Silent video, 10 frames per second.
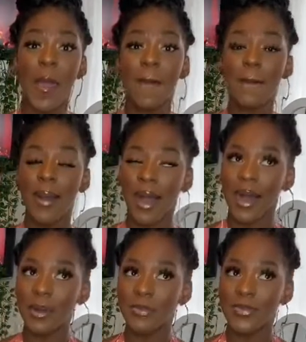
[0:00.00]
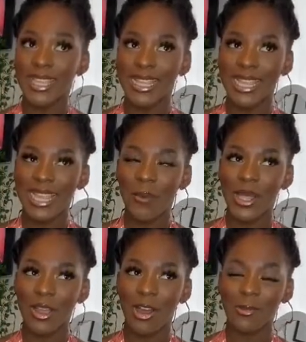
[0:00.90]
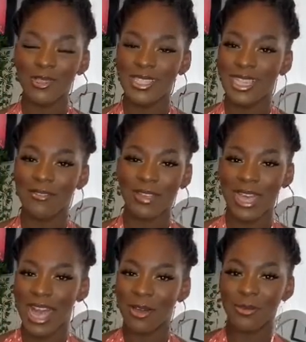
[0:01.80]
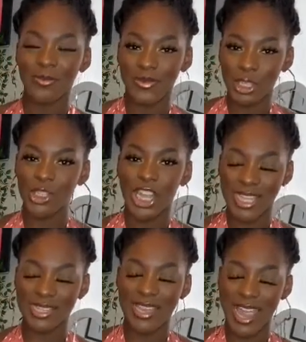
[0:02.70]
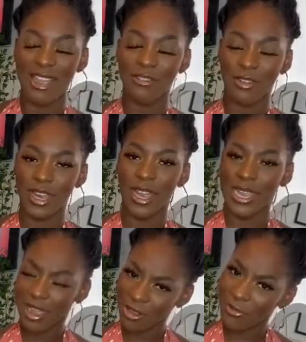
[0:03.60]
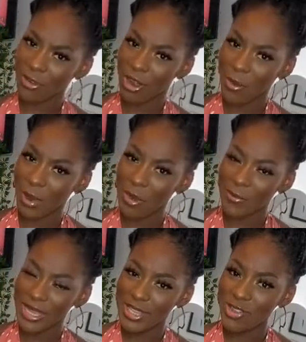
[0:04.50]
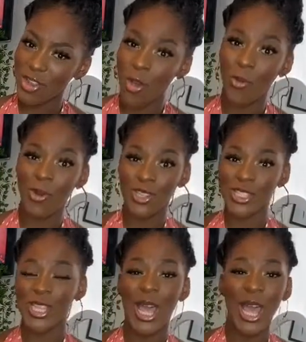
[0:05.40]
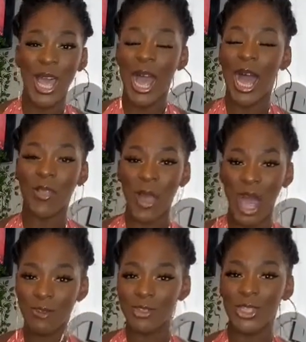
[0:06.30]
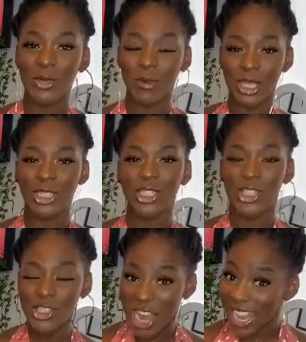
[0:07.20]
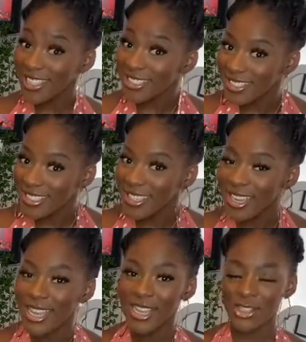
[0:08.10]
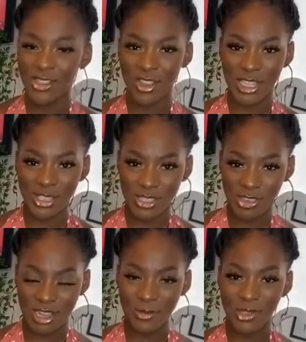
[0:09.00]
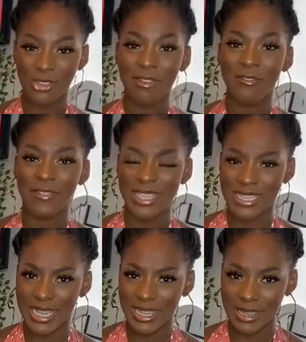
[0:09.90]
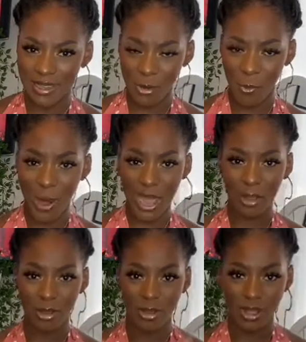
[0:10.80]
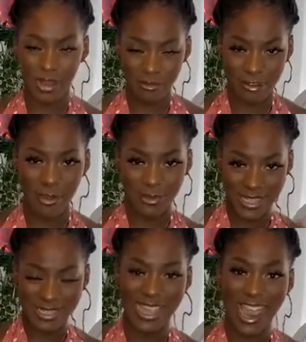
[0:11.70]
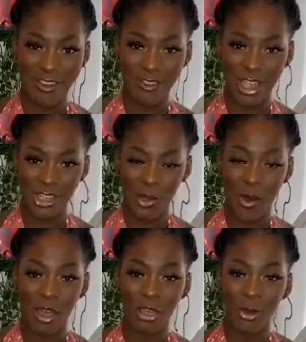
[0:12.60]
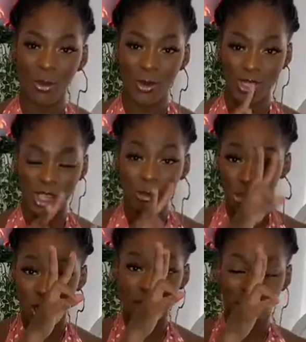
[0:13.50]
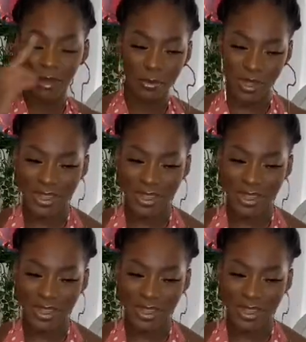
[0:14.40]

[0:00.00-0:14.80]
but clearly when God was giving out chest area, he kind of forgot about me. So because I don't have too much chest, so the dress was not fitting well around this area, so what I thought was I'll chop it up.